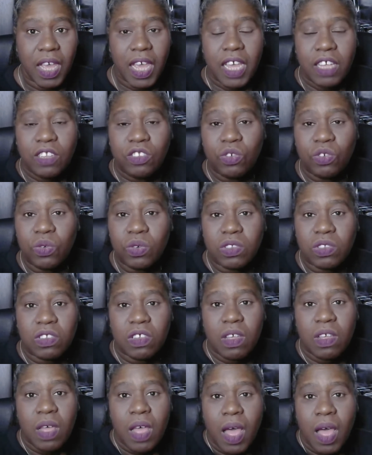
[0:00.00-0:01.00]
It talks
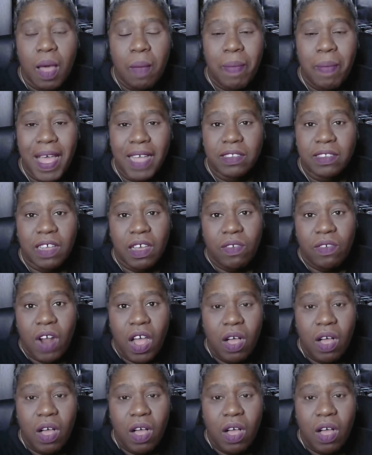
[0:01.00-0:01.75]
about our